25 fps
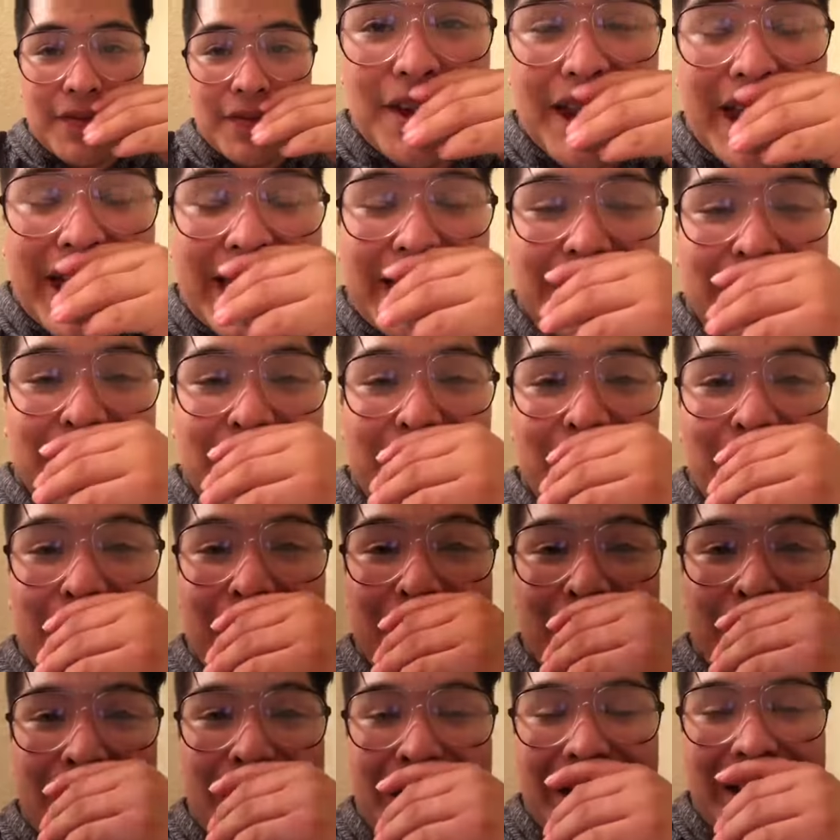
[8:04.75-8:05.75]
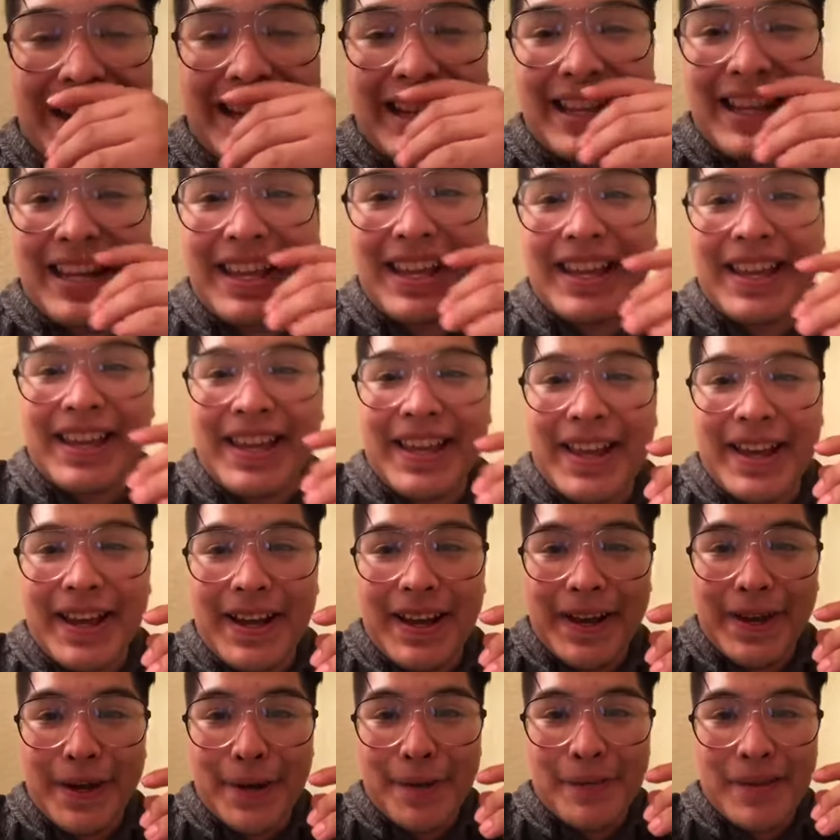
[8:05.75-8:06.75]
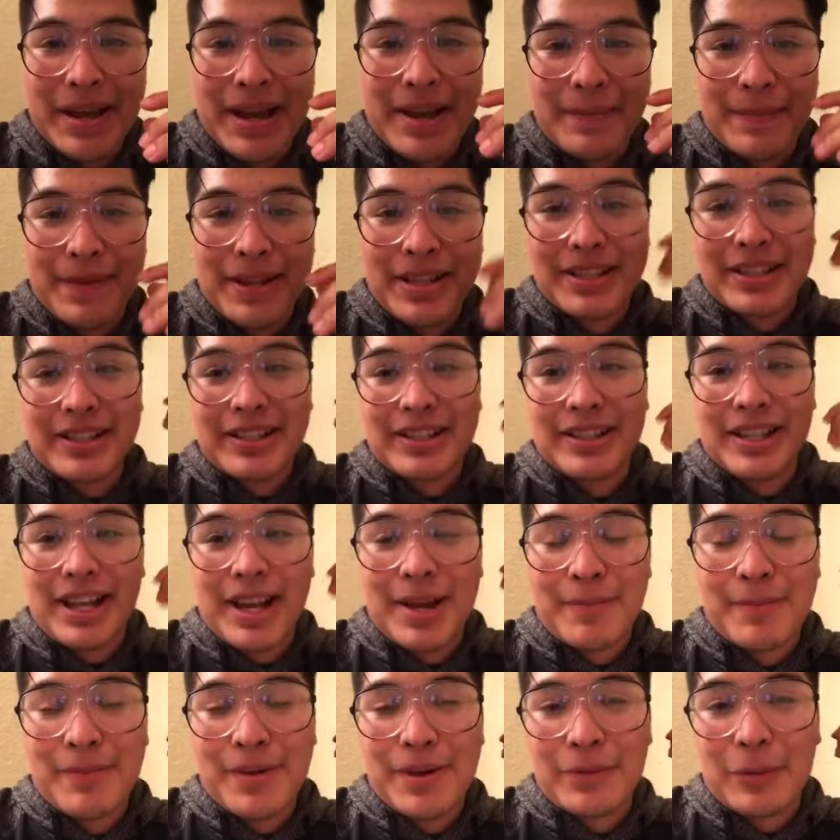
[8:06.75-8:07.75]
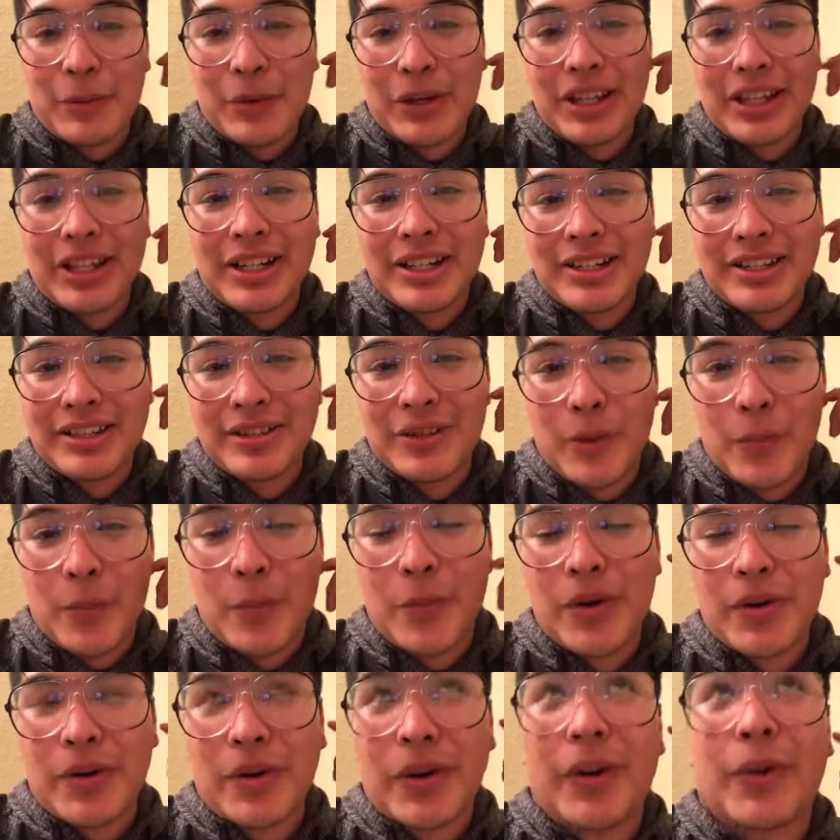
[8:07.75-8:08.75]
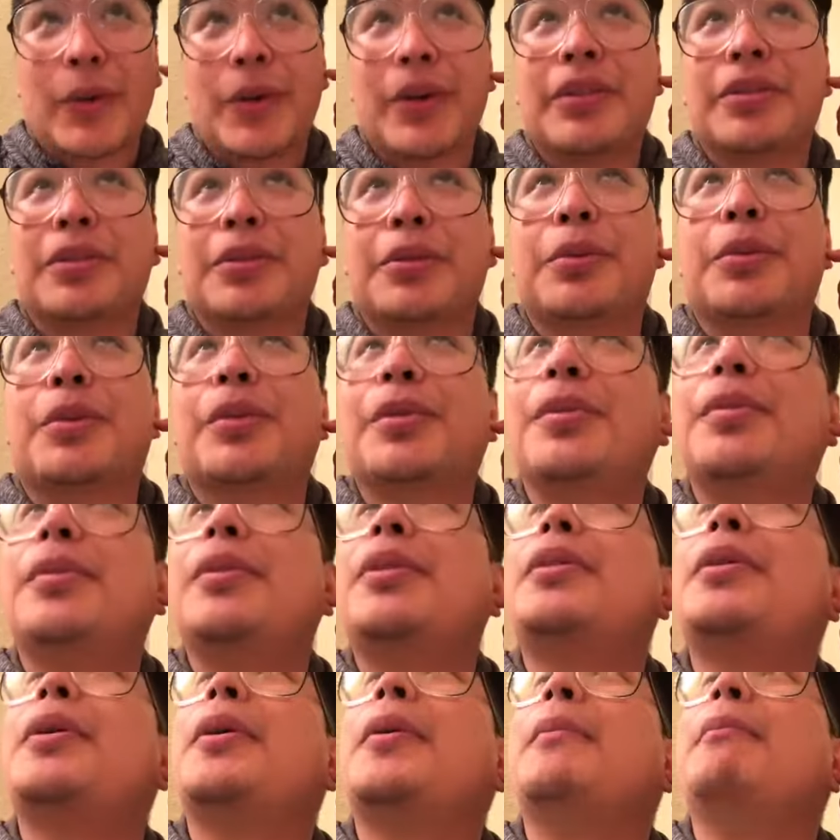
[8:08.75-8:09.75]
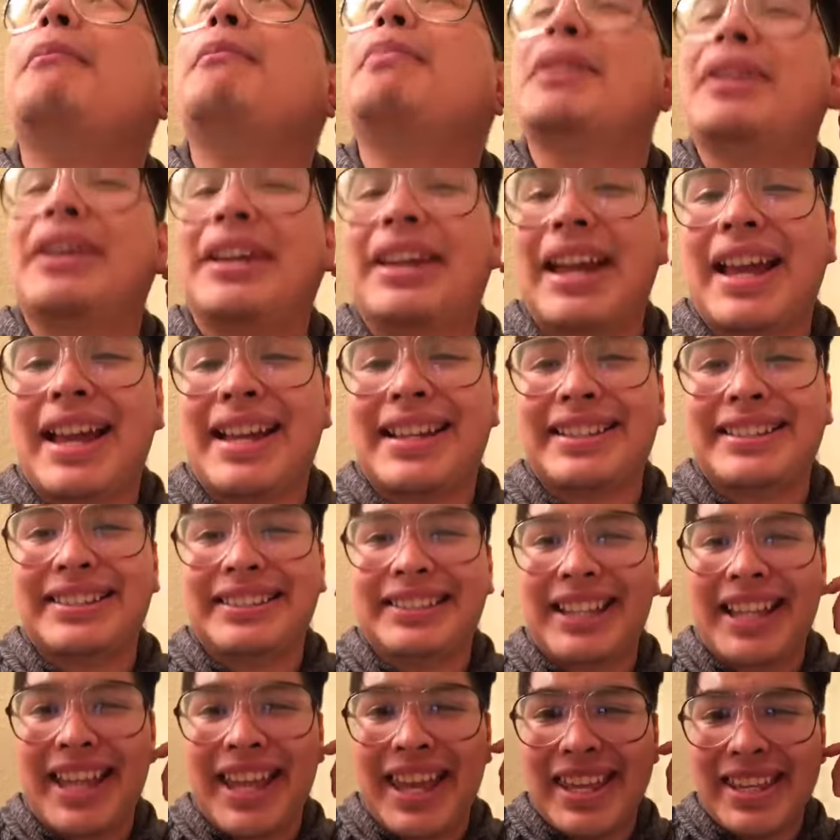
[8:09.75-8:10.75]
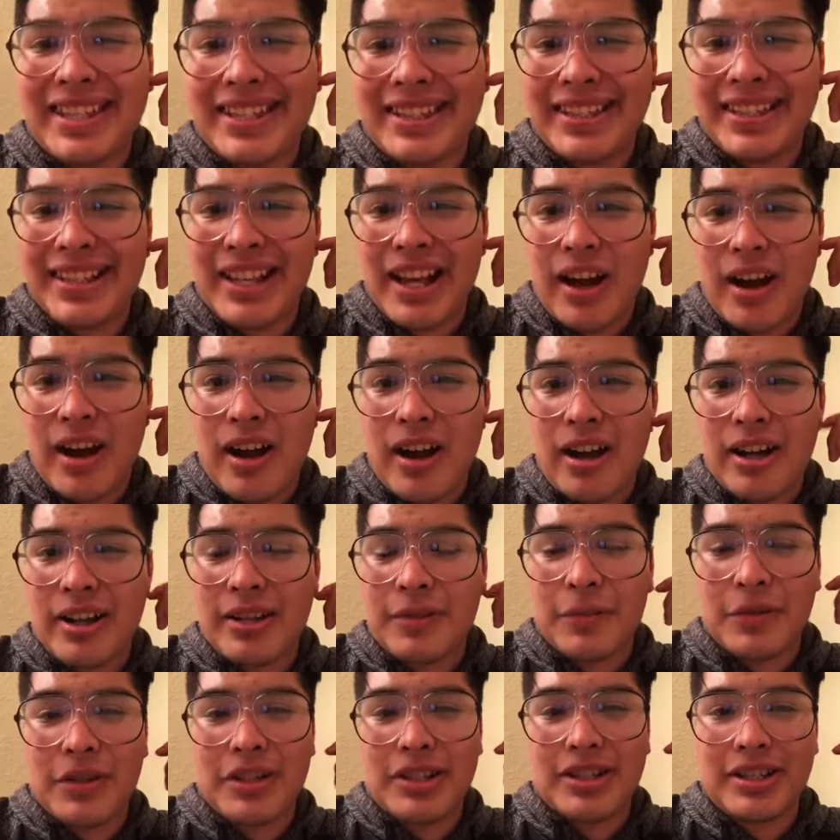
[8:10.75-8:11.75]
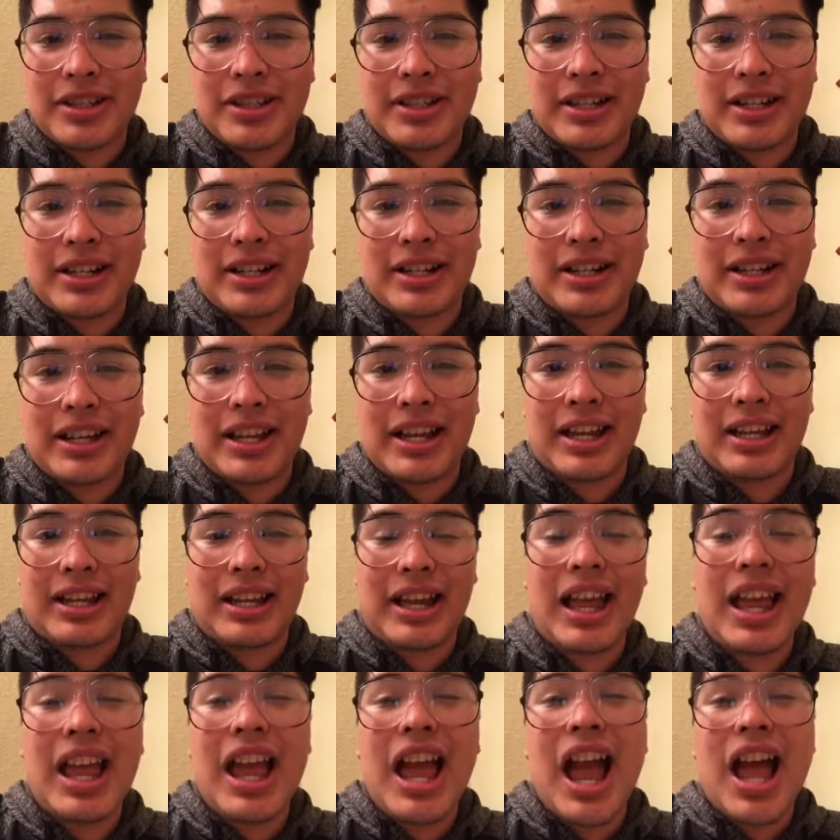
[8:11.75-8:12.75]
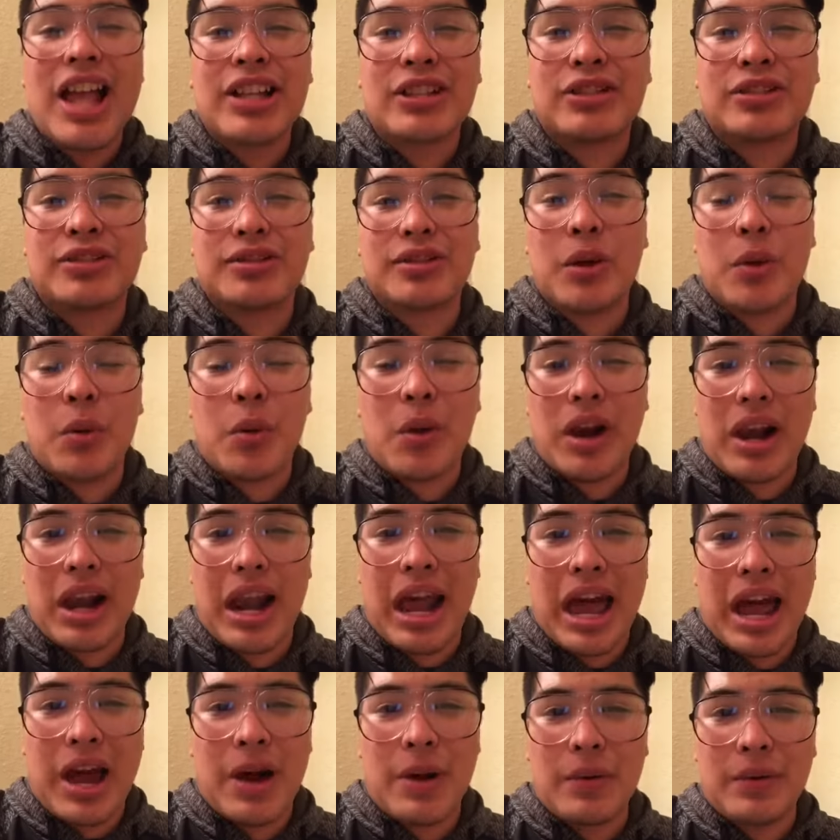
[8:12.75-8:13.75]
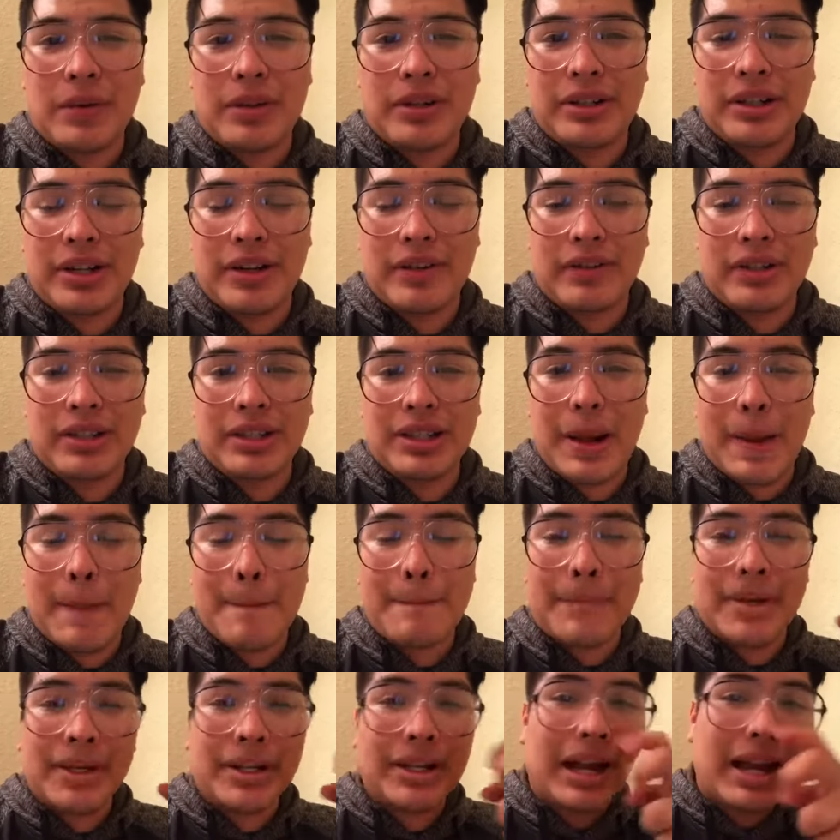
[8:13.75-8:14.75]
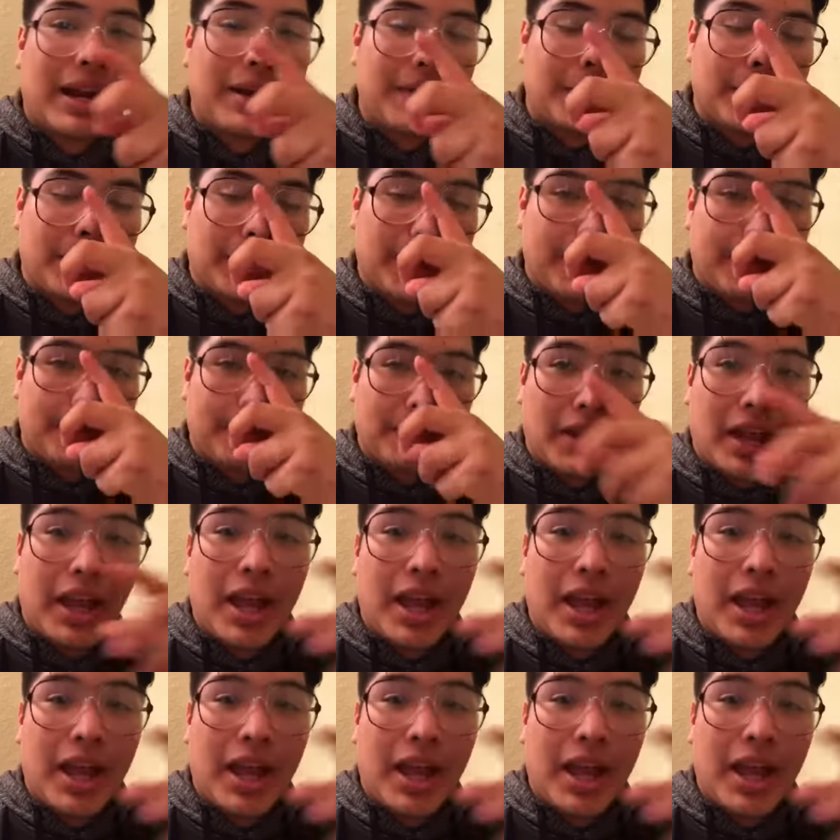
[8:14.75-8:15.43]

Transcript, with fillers: you're asking where am I, um, I'm asking I'm really somewhere around the room, but it has the AC on, which is kind of like so loud and everything. But I don't care.